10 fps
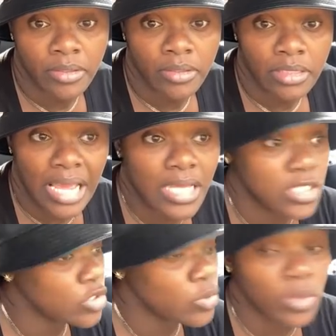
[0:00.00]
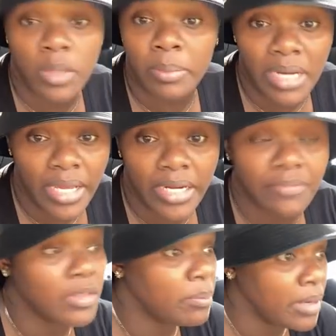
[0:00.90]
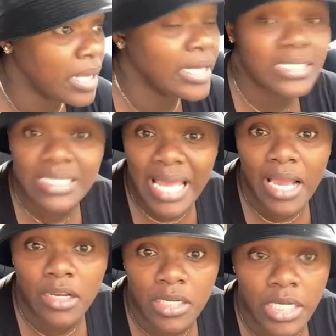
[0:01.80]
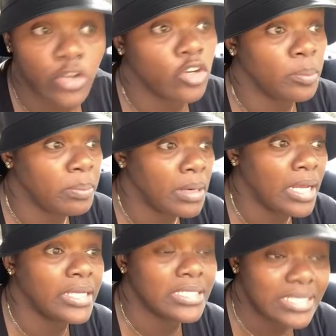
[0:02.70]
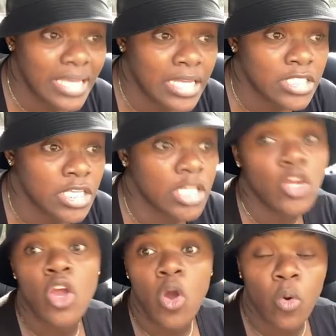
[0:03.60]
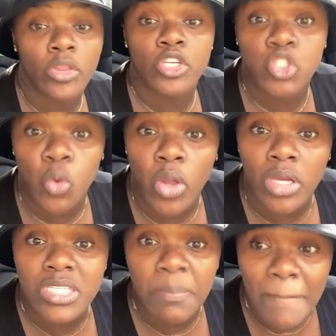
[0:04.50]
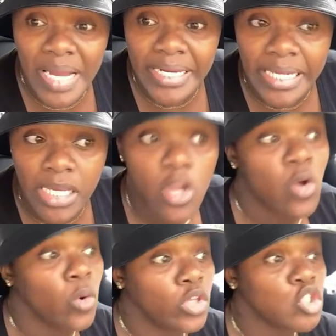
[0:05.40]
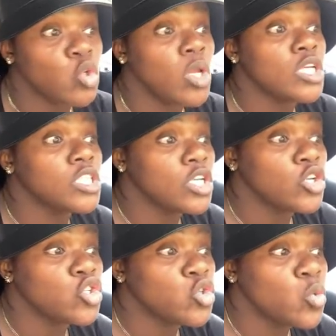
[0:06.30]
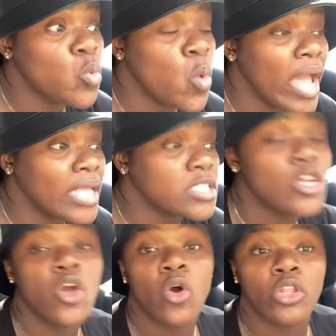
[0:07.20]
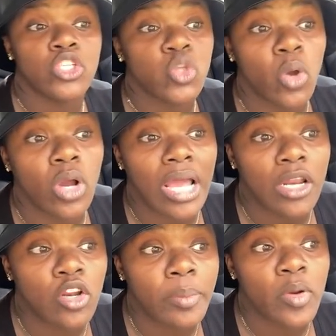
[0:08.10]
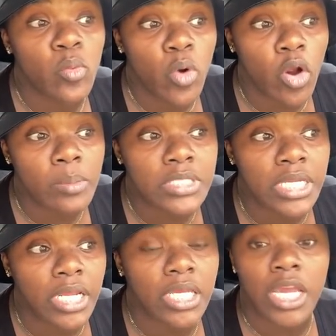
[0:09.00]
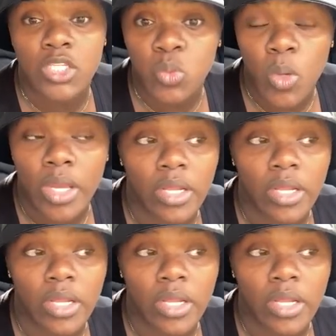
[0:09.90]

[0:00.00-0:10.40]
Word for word: That has to do with the blood. If the blood is not good or the blood is tainted or the soil is muddy or the soil is a little too wet or the soil got a little bit of worms in it, guess what?